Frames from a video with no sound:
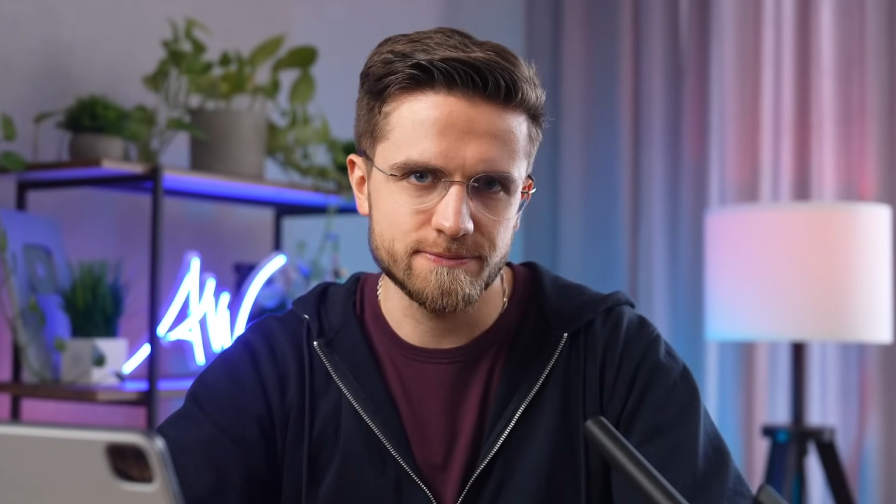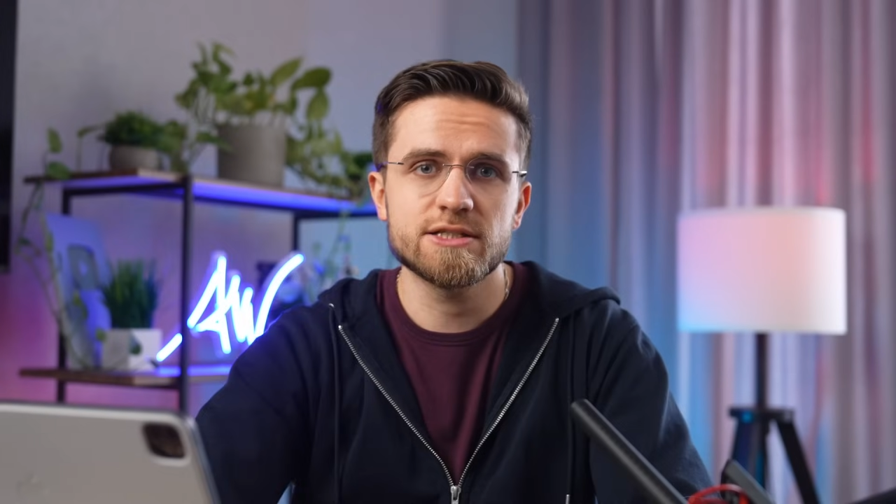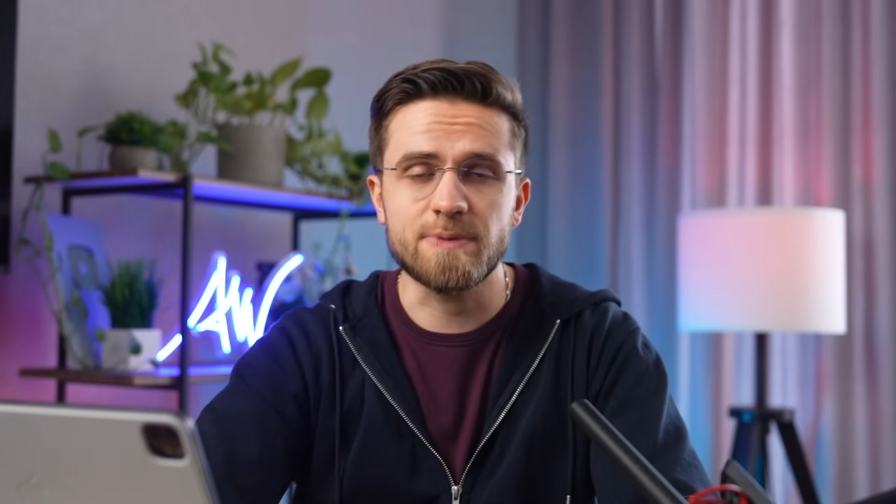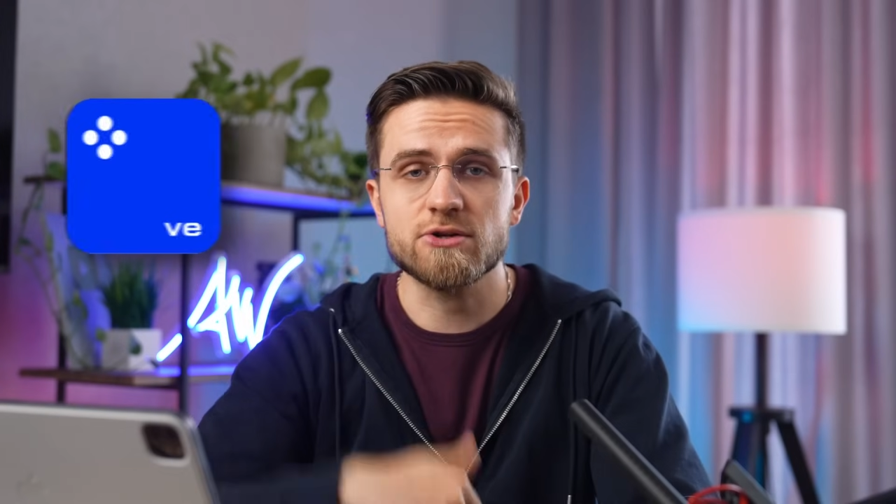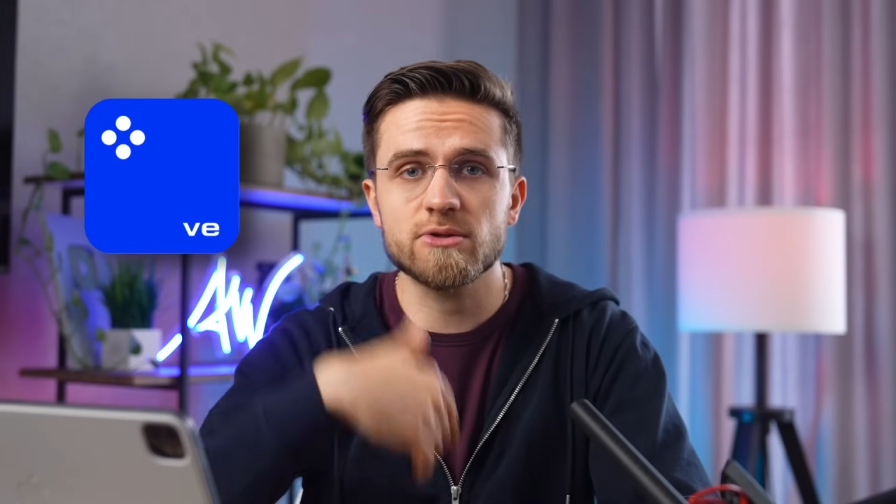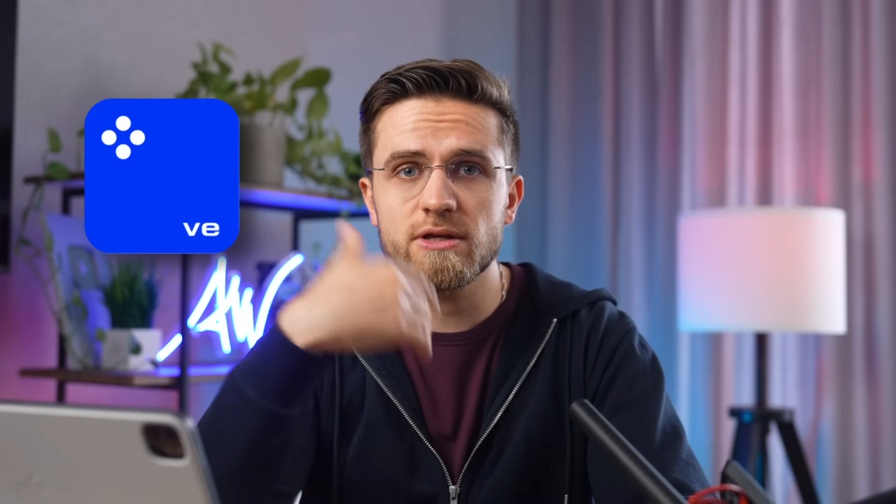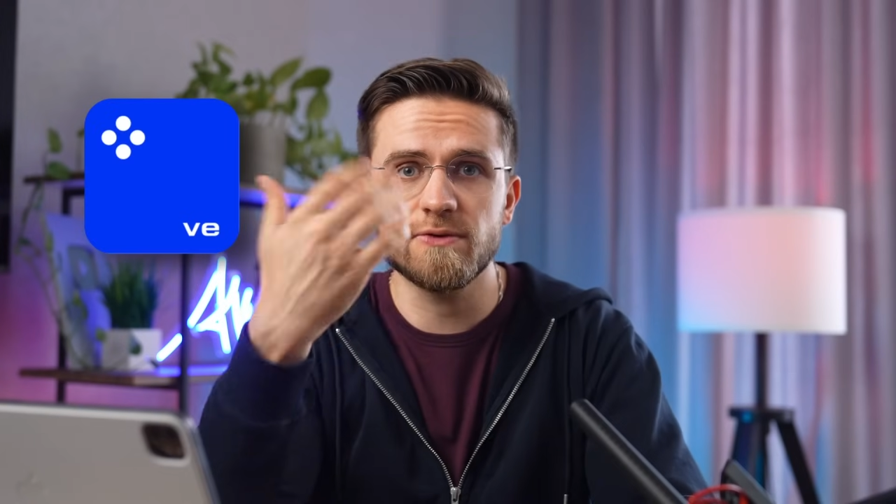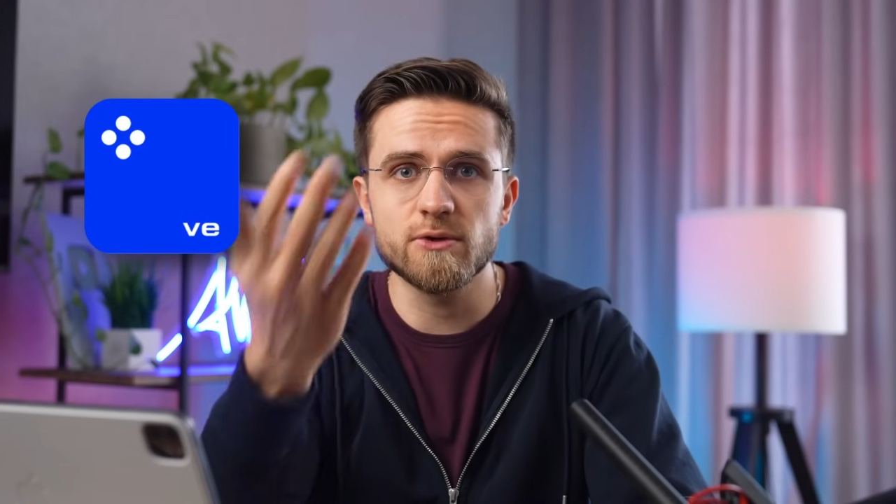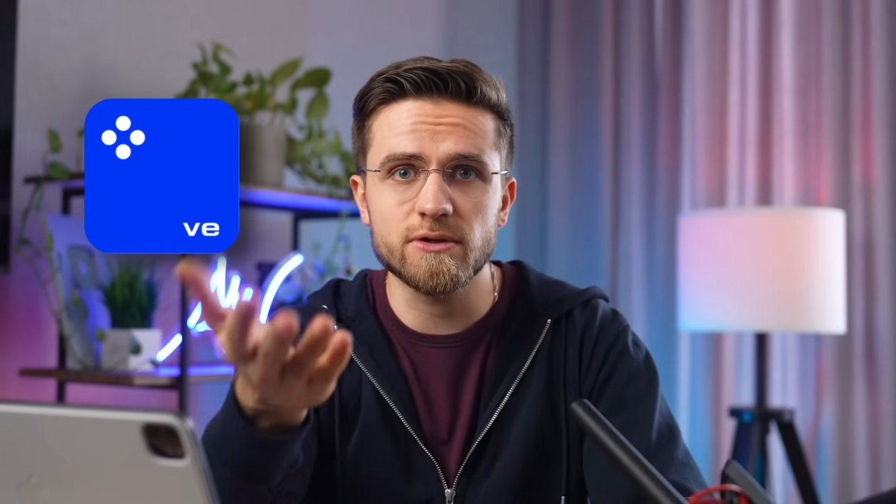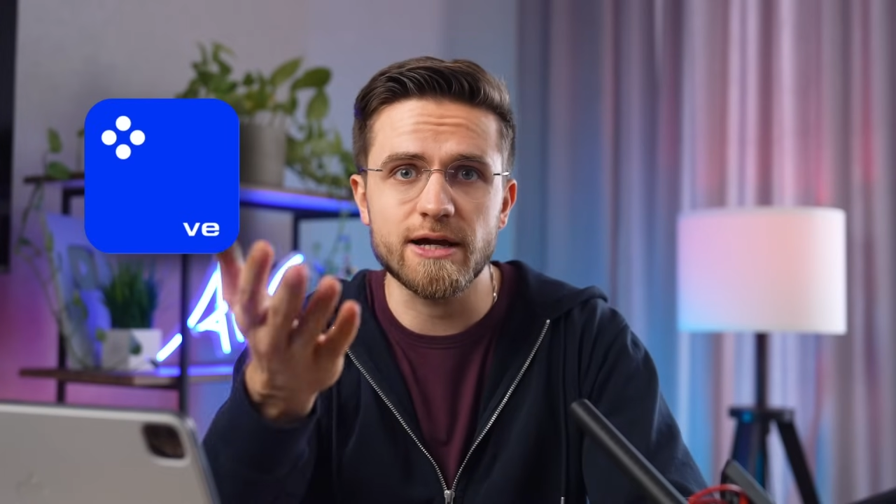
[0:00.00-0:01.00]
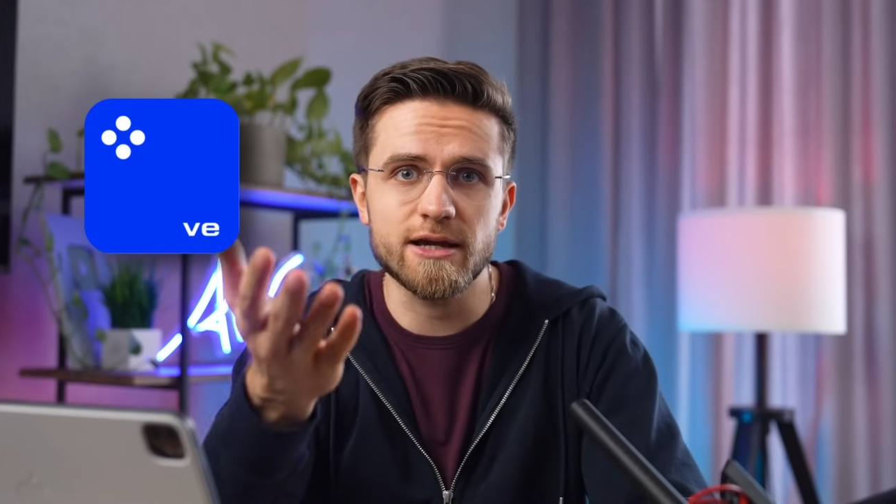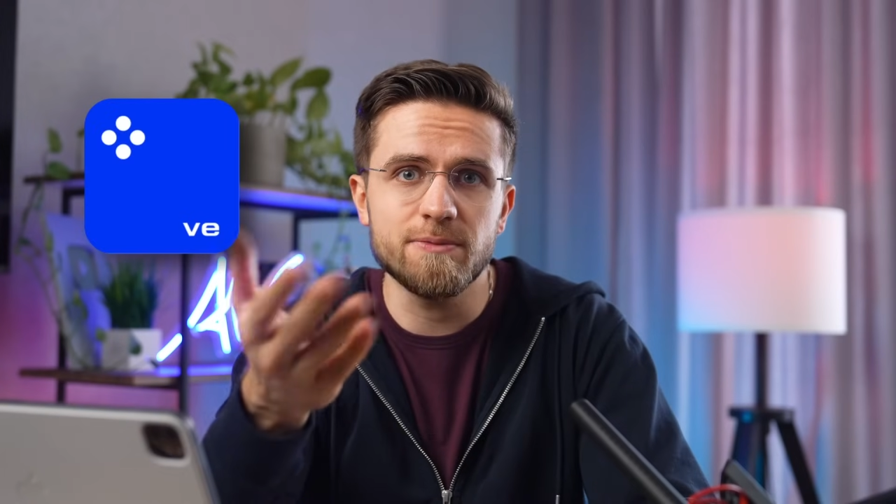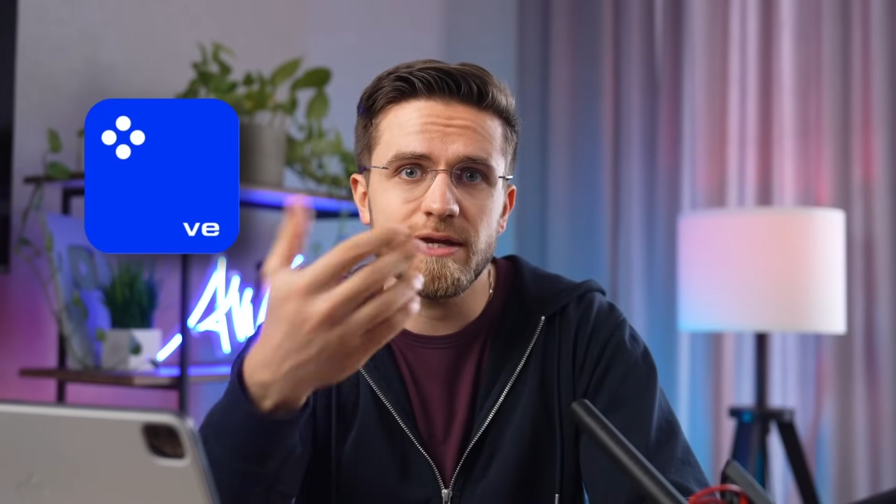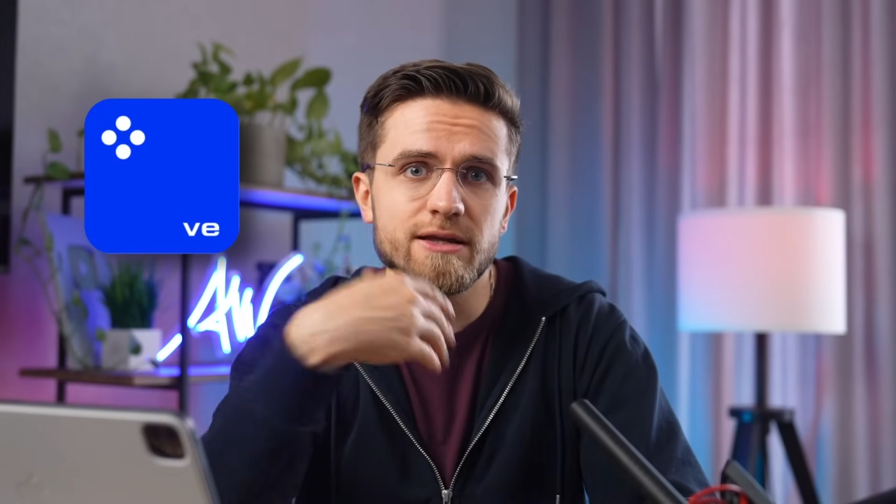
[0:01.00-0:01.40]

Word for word: especially if you're like me